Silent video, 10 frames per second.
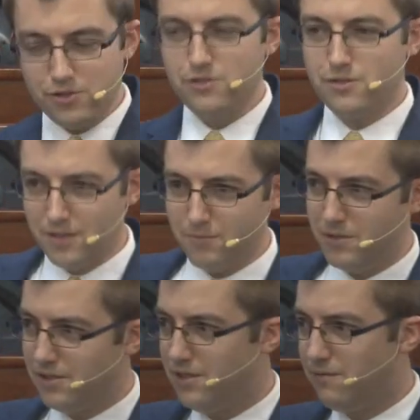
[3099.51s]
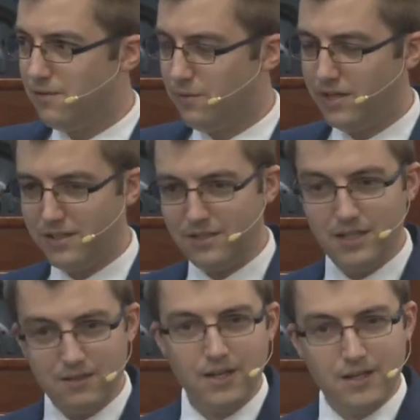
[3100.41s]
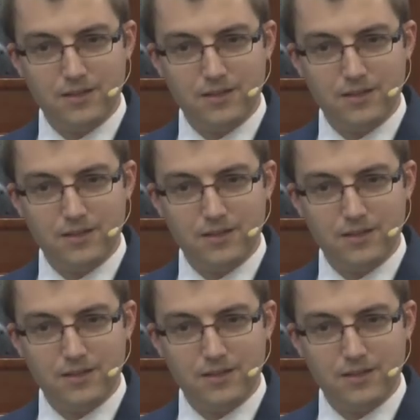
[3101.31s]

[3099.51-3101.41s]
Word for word: She just had been given away. It, it,